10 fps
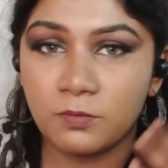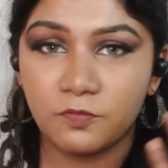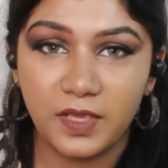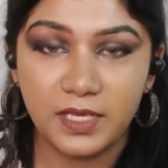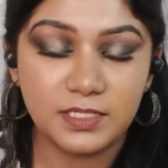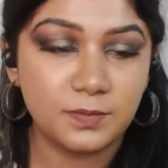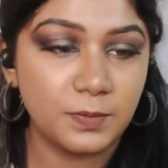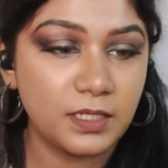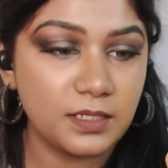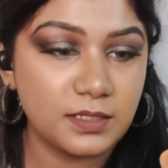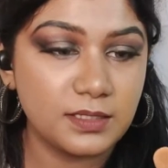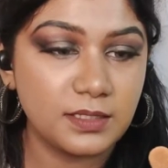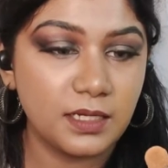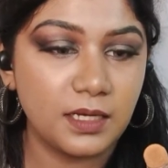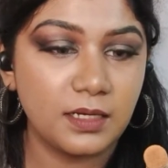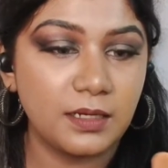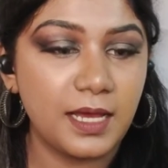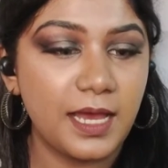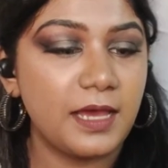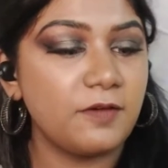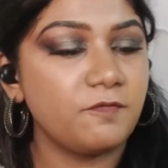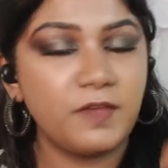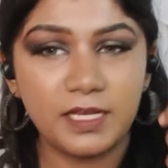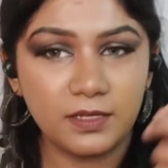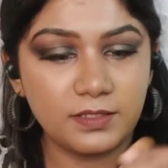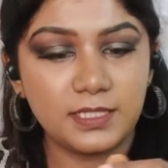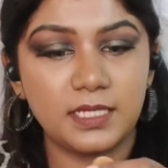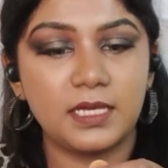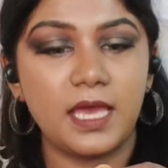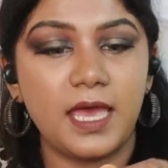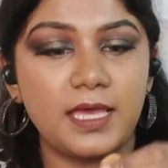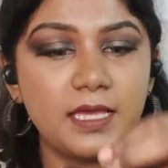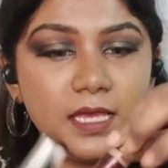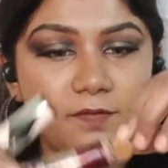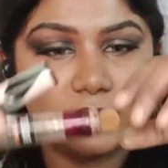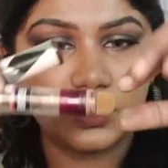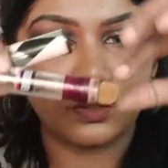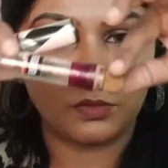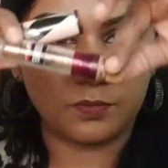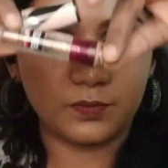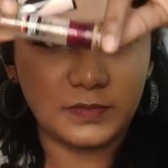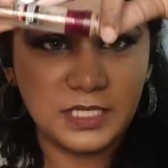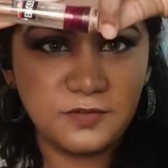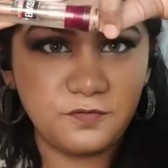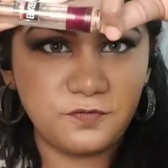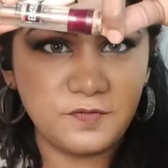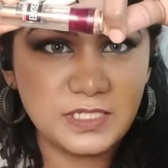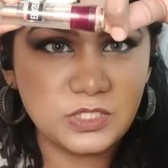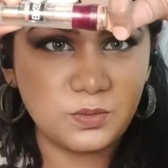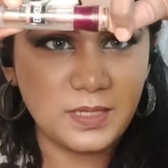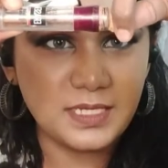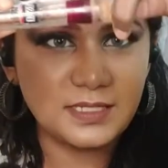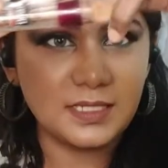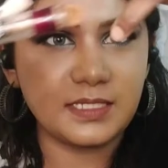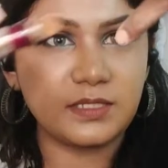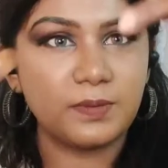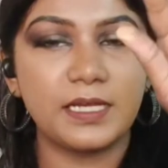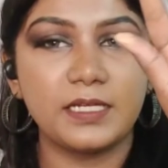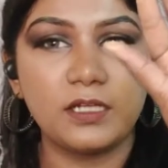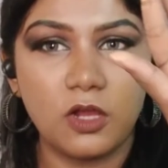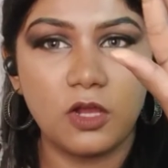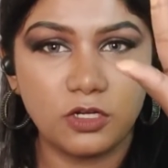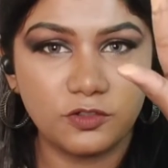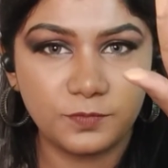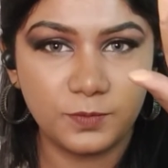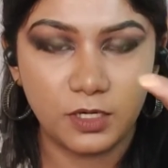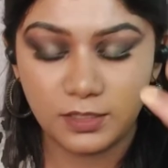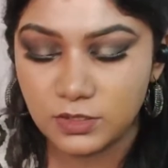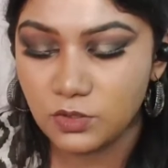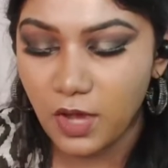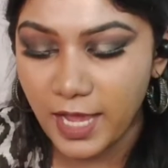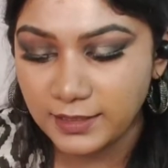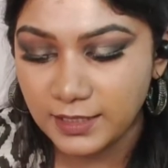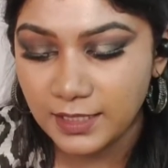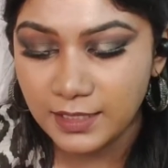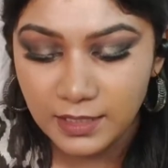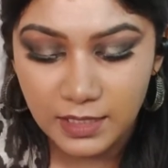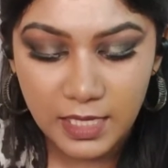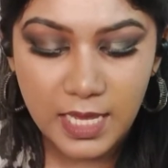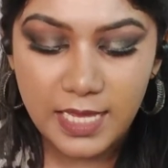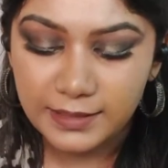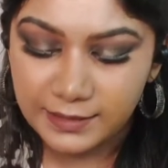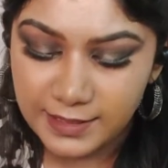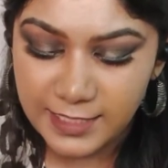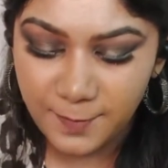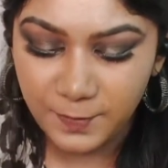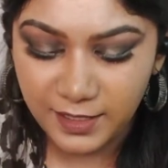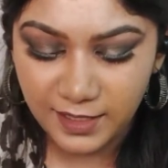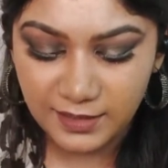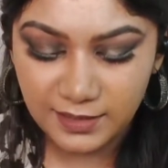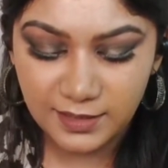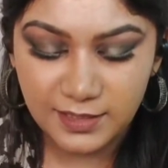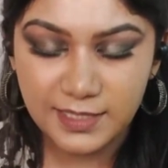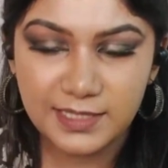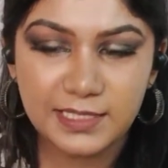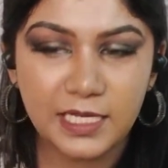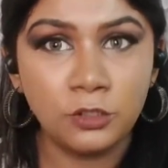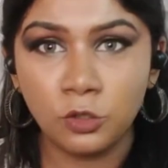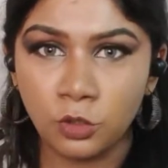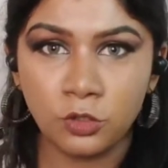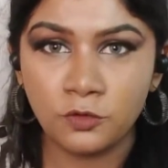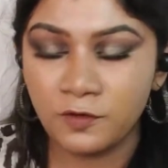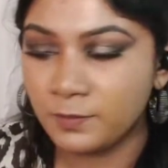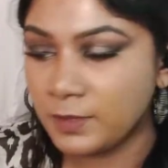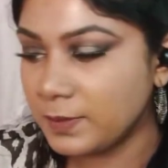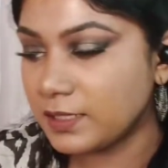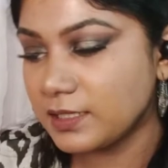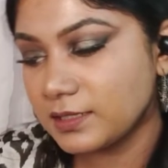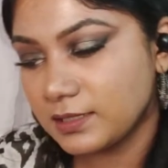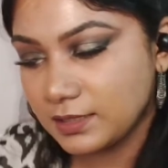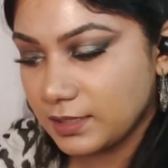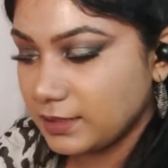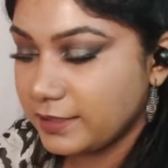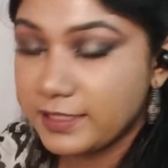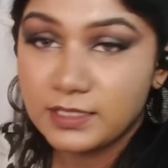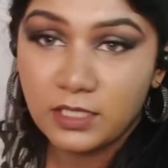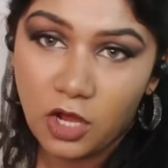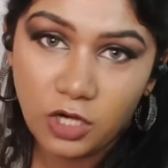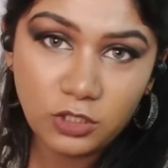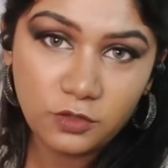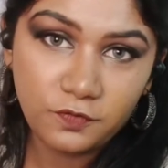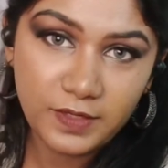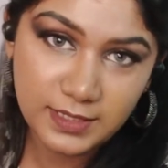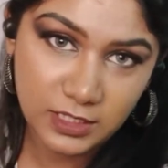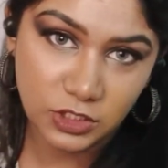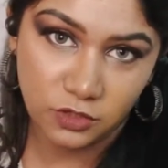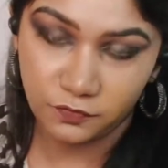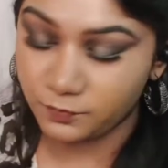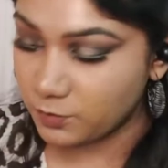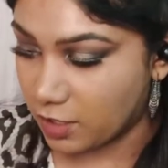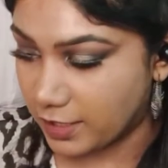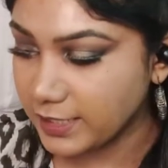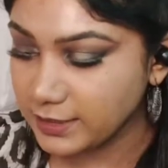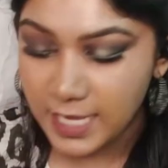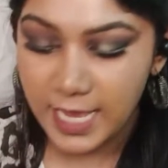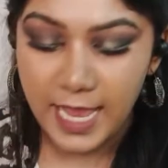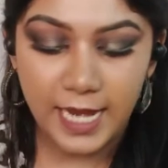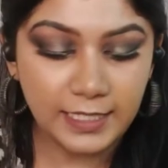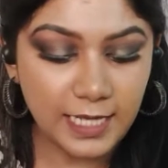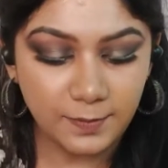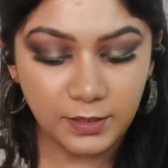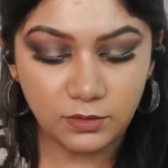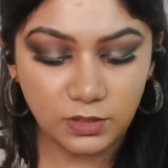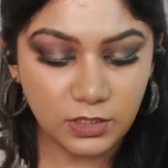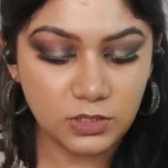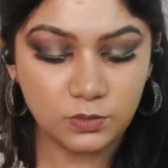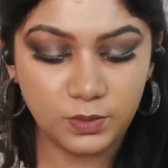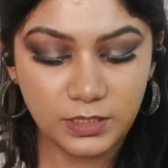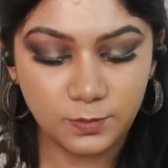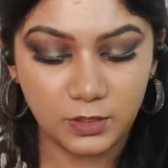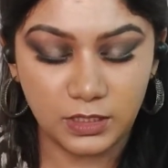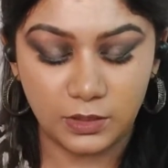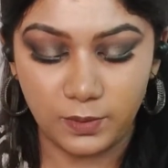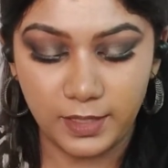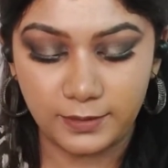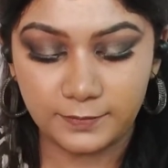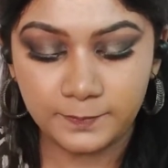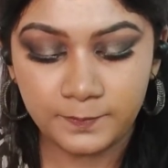face, because when see I will show you, if we squeeze this we'll get a lot of product. So I think this applicator is a no for me because there's a lot of wastage of product. And coming to the Swiss Beauty one,